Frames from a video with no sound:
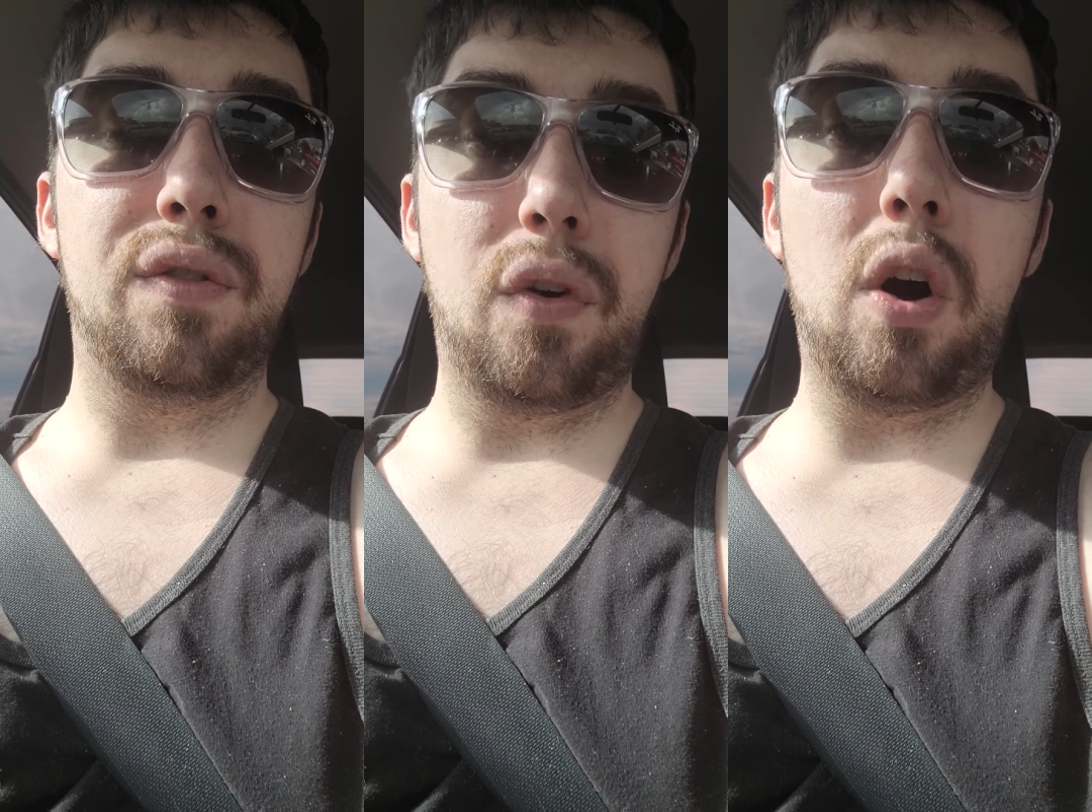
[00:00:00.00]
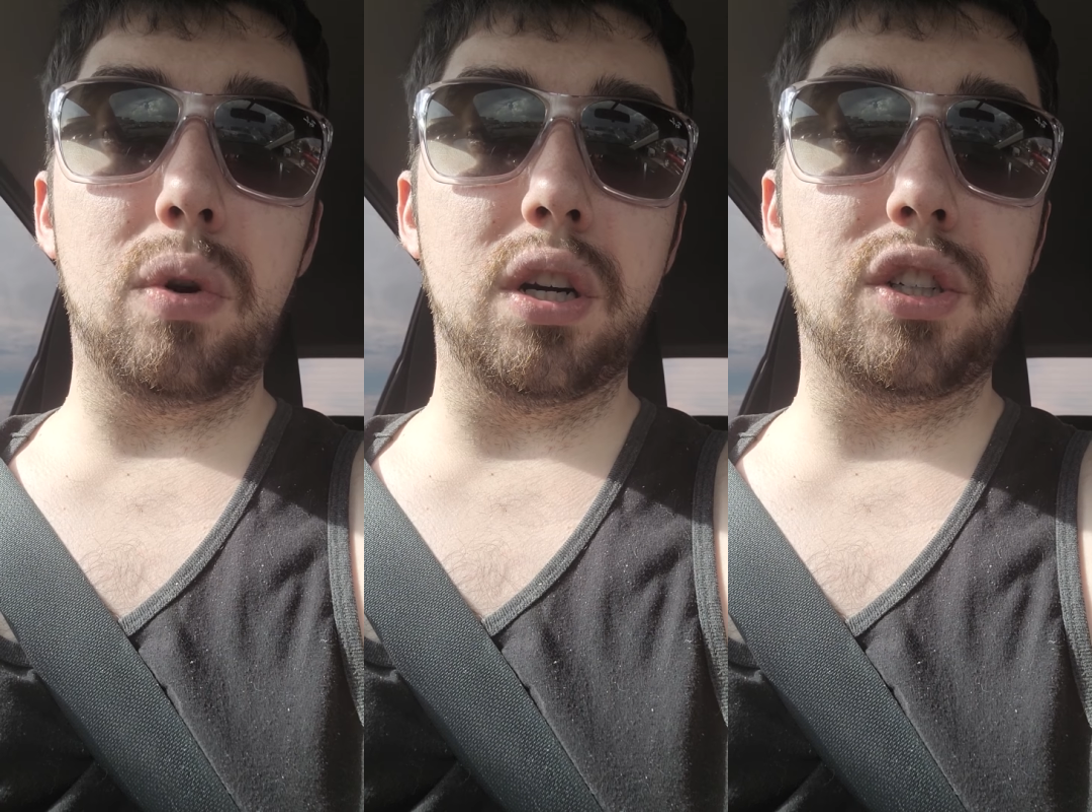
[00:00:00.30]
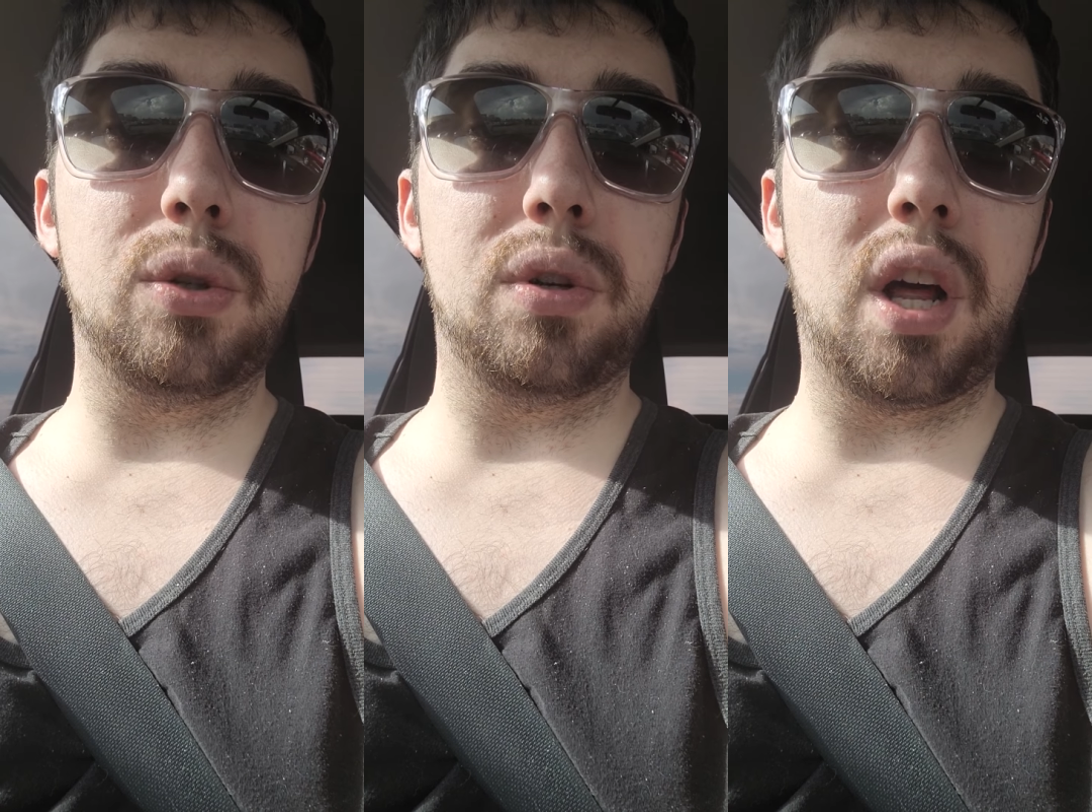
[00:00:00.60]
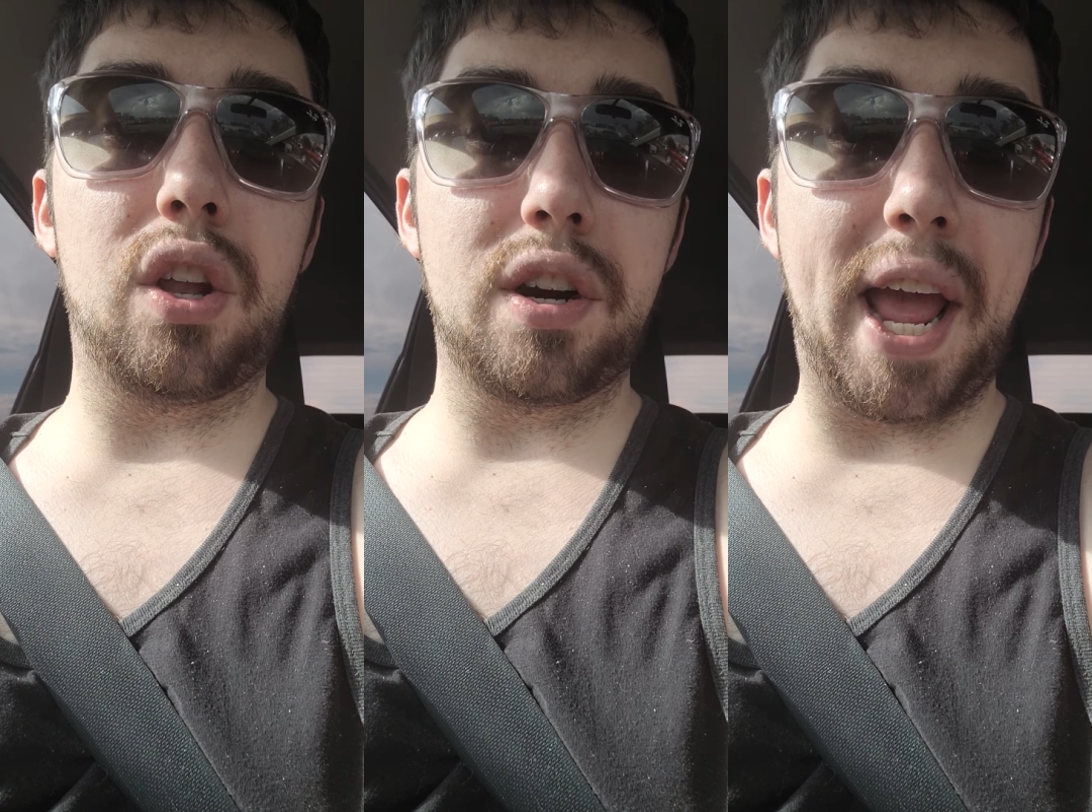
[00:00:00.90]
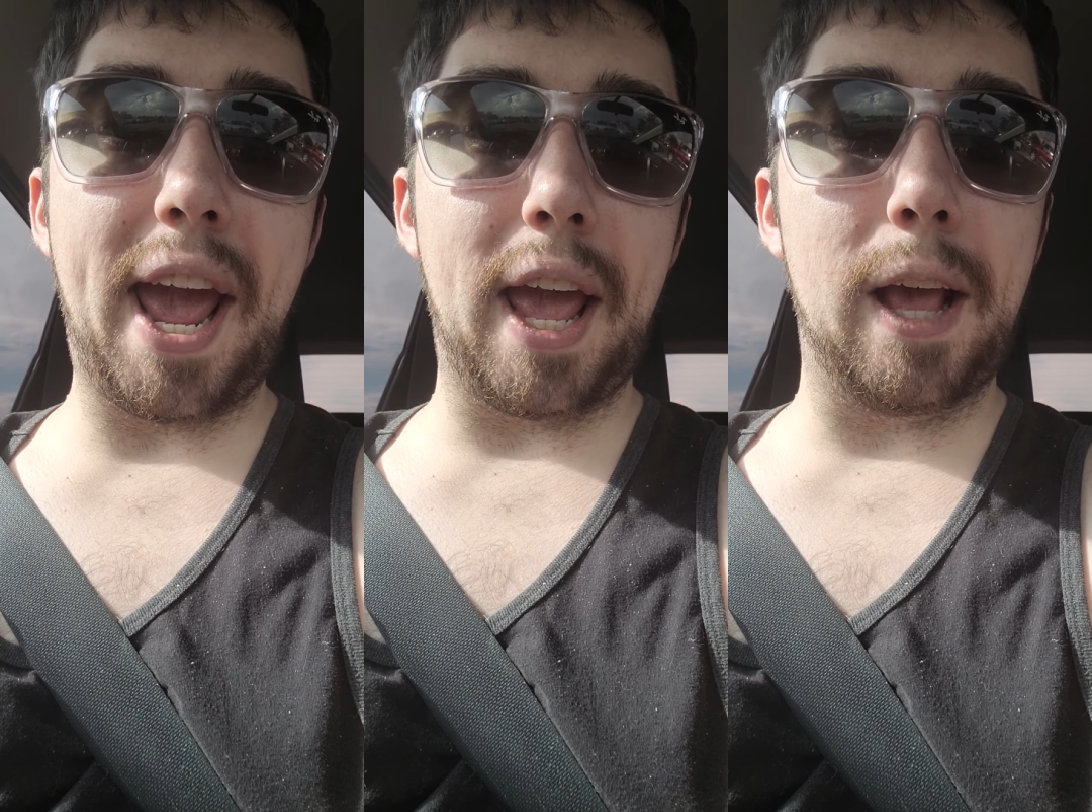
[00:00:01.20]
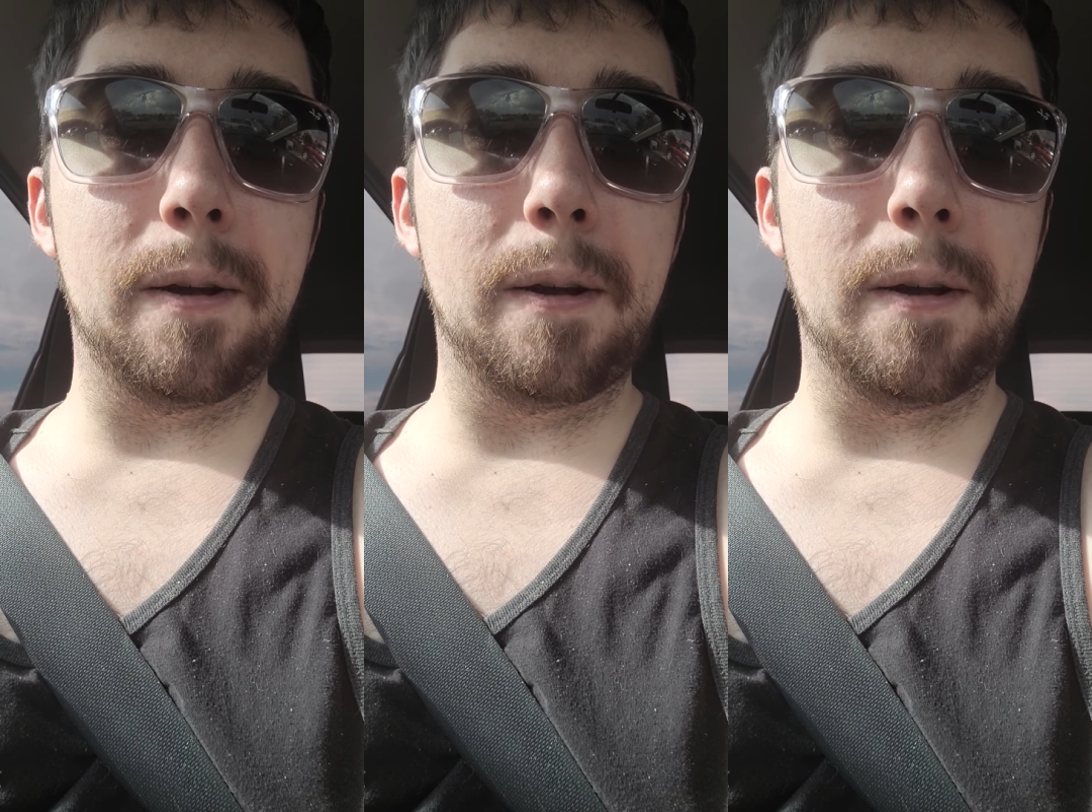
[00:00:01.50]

forward to another day.